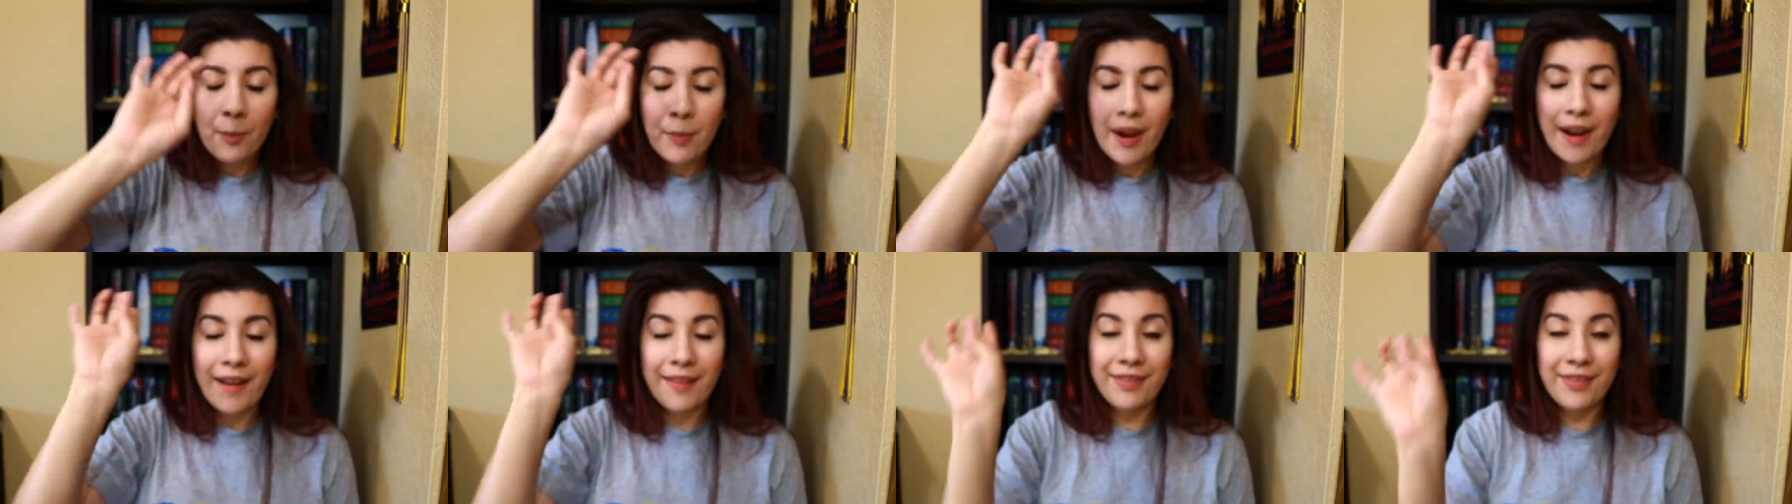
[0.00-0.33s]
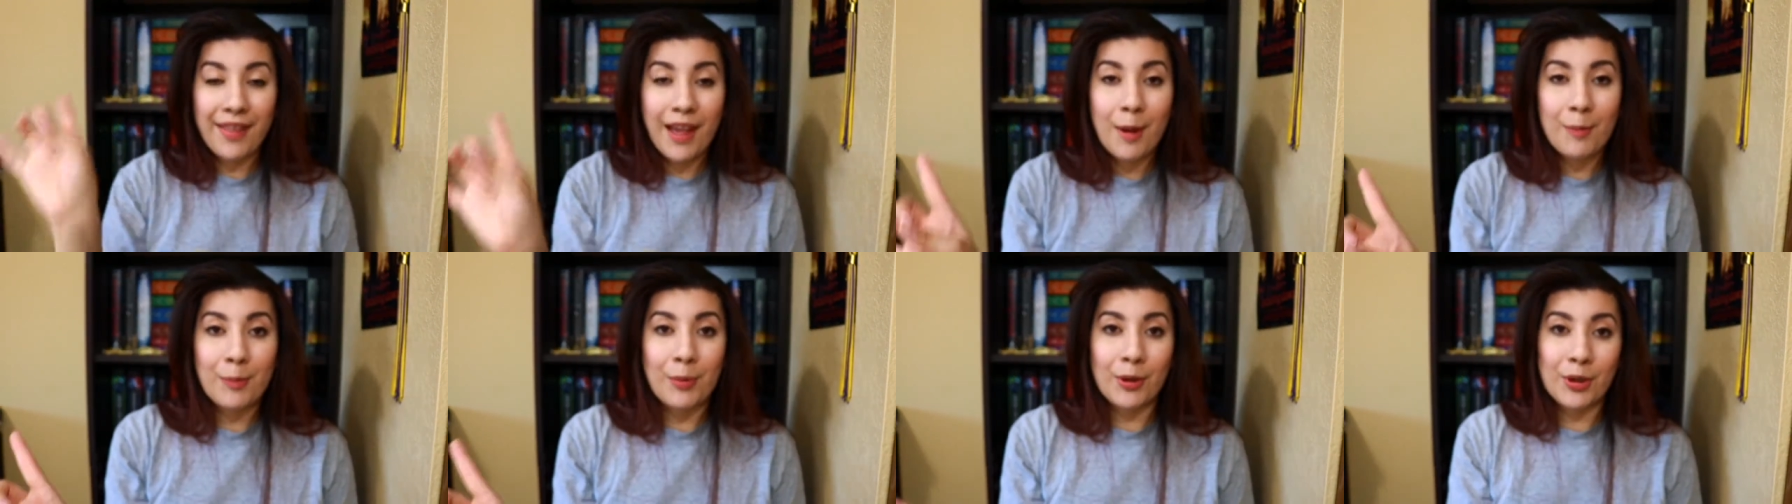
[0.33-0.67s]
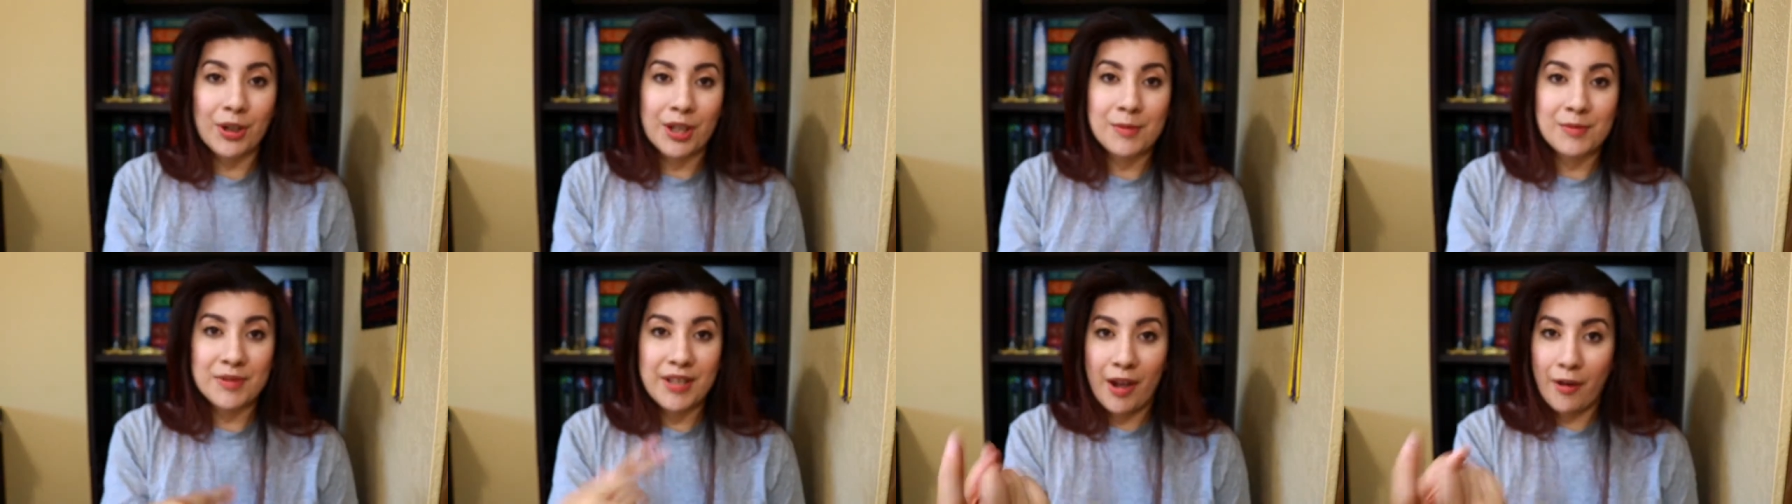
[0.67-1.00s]
But that book
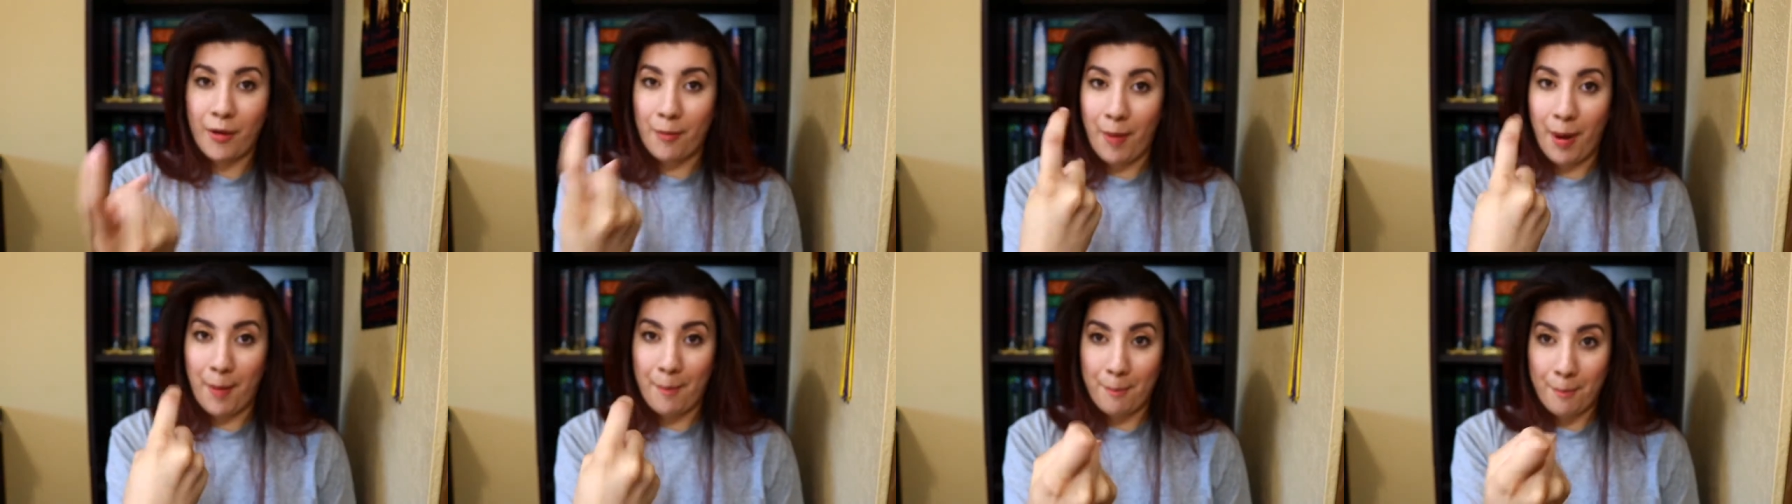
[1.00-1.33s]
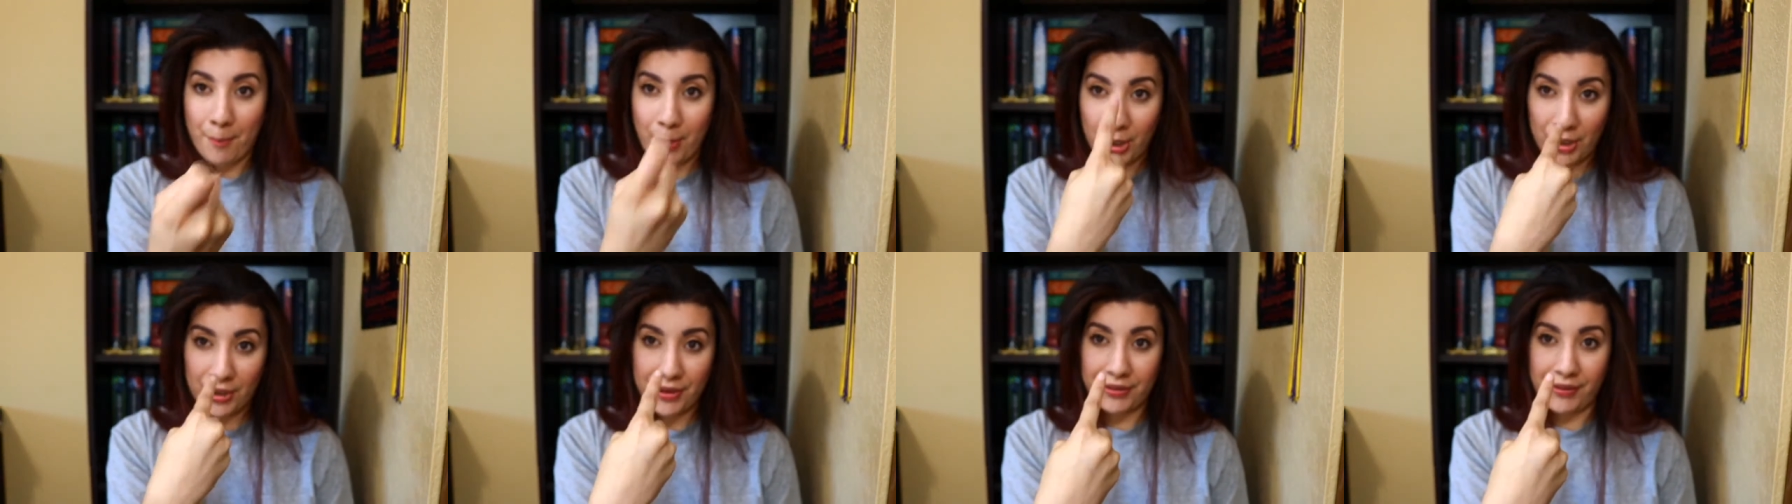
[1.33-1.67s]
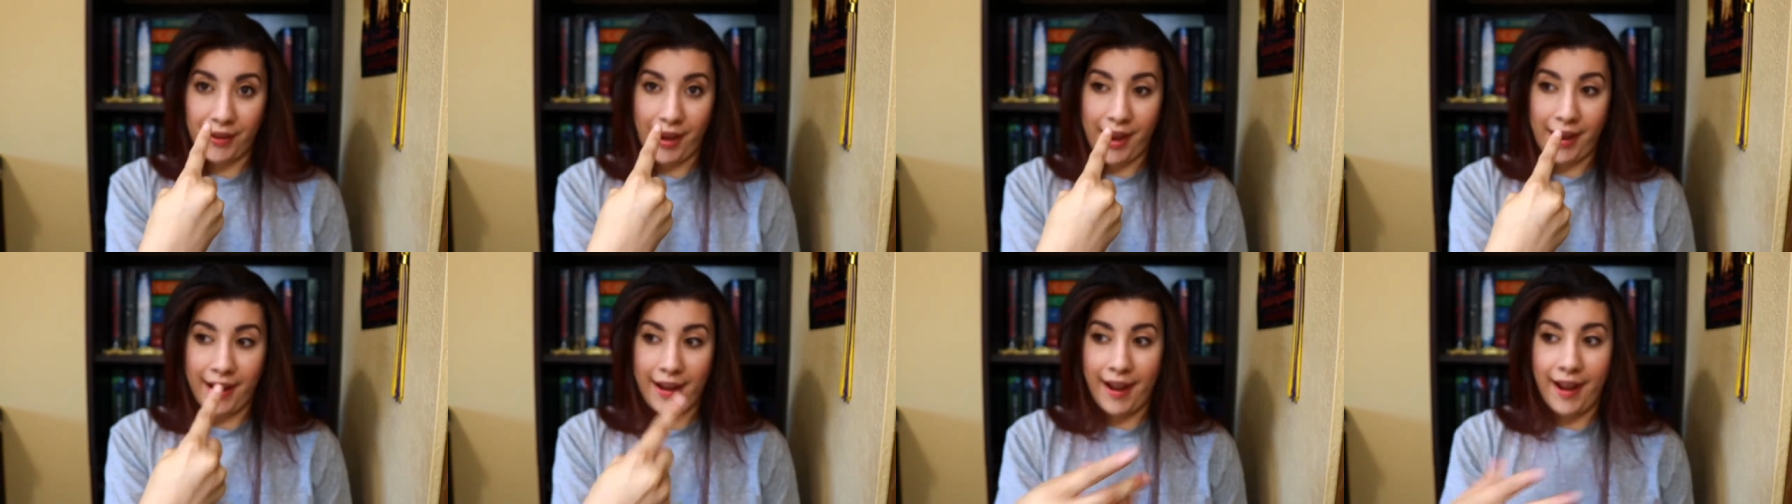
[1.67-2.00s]
comes out on my
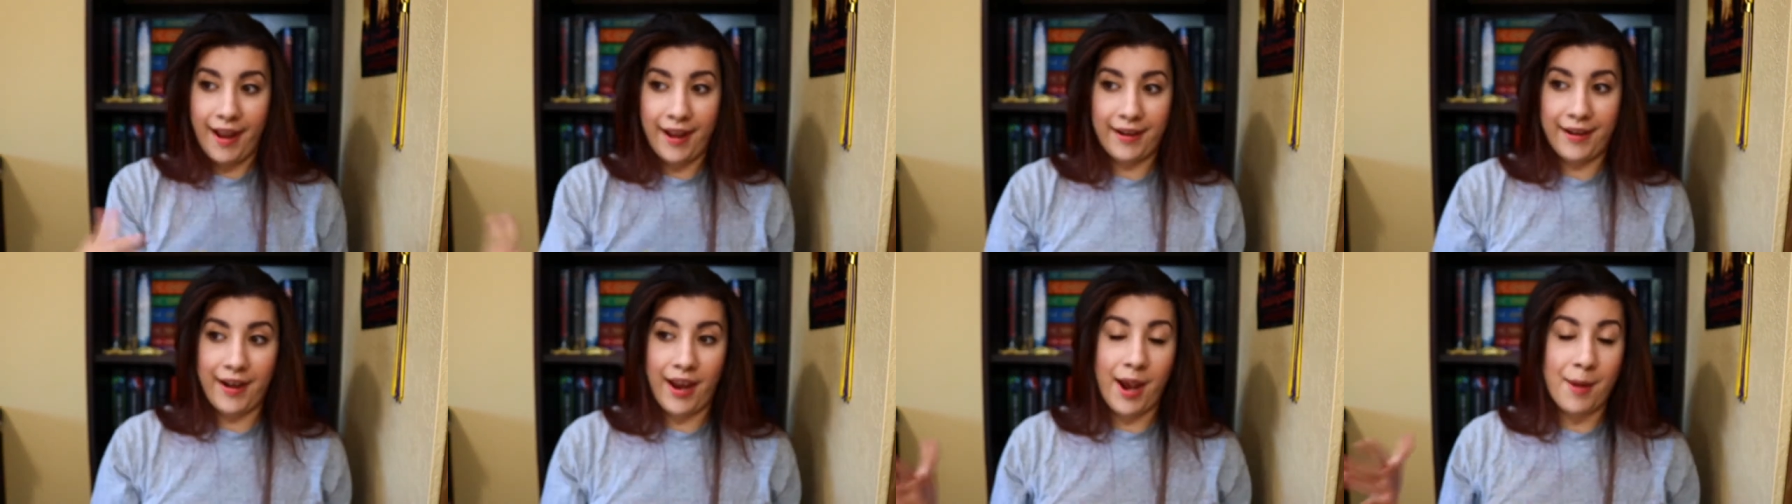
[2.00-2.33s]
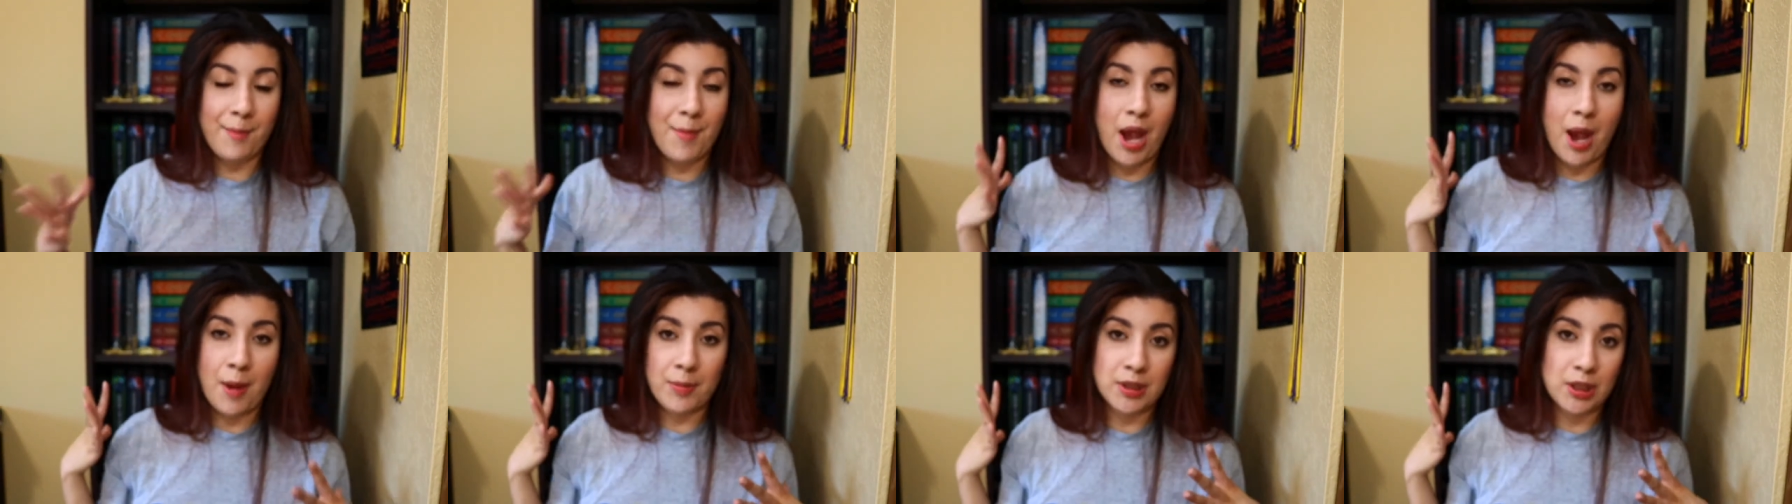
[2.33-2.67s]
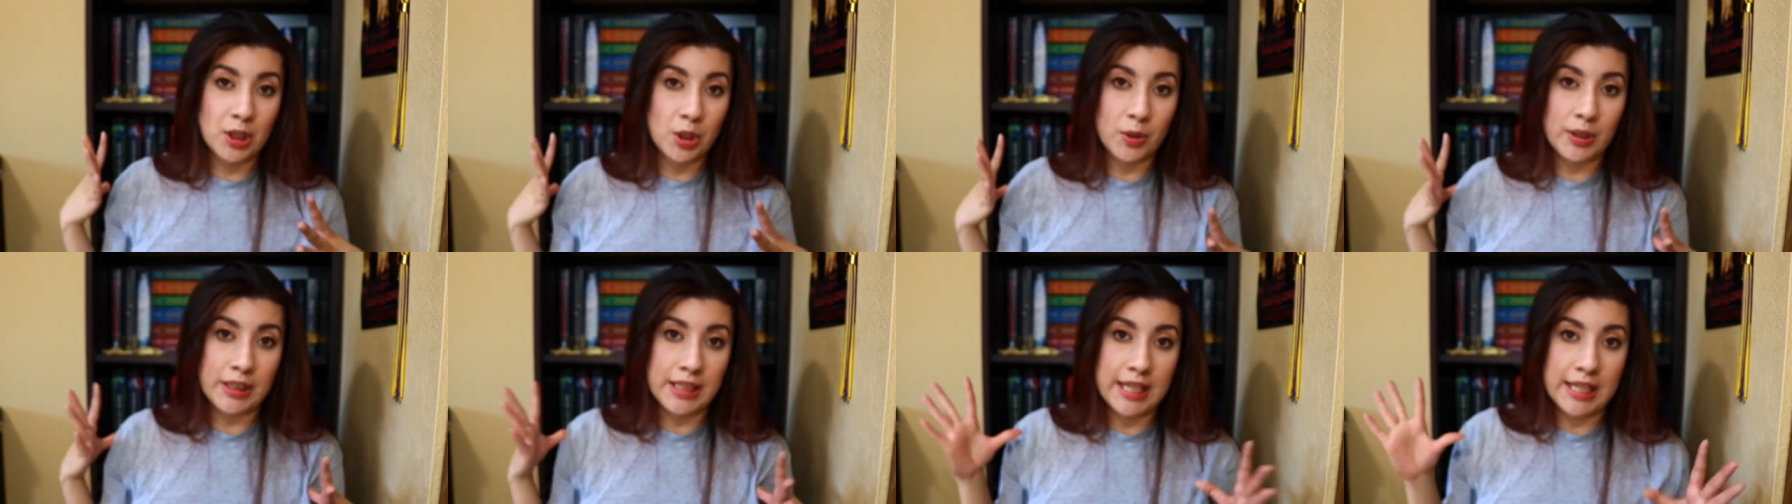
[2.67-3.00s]
birthday and I'm
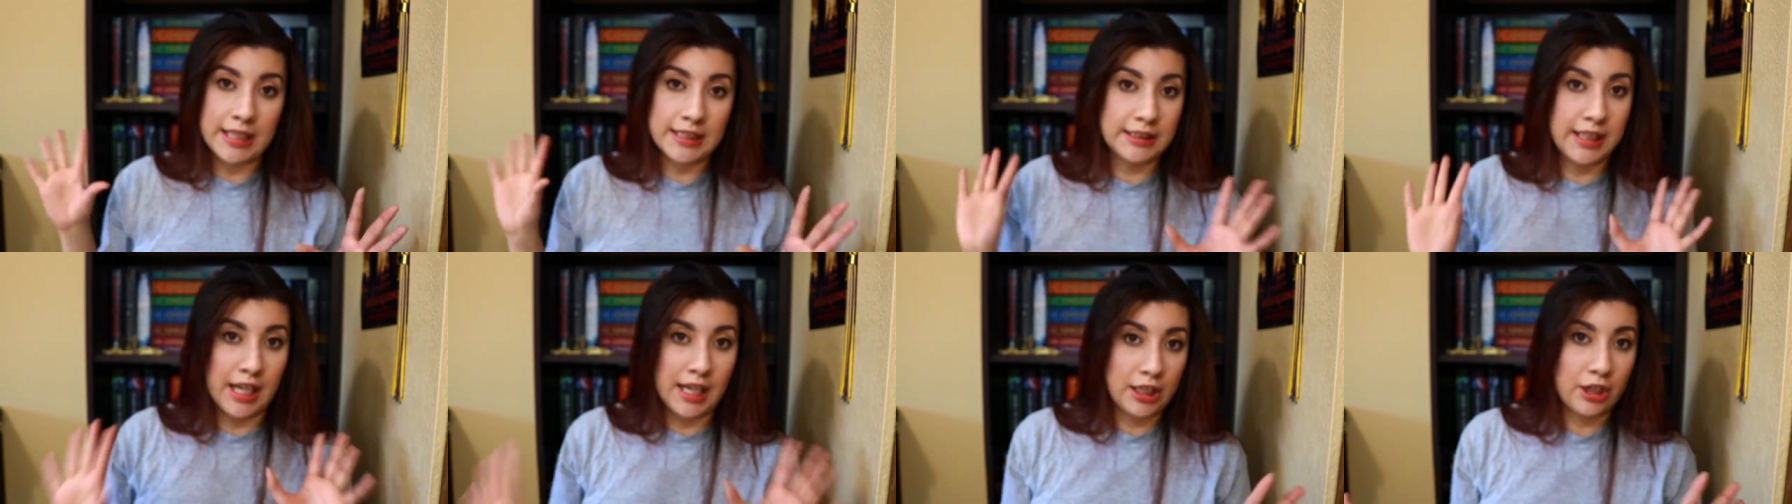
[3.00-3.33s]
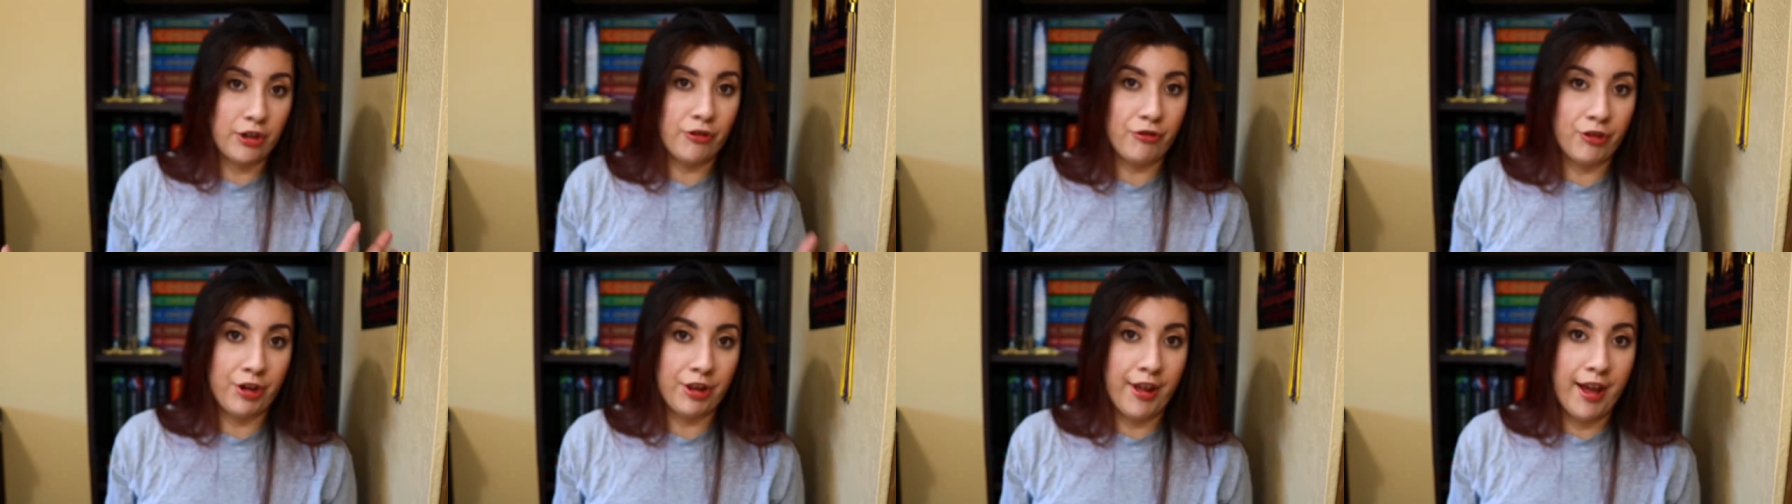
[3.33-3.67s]
absolutely excited for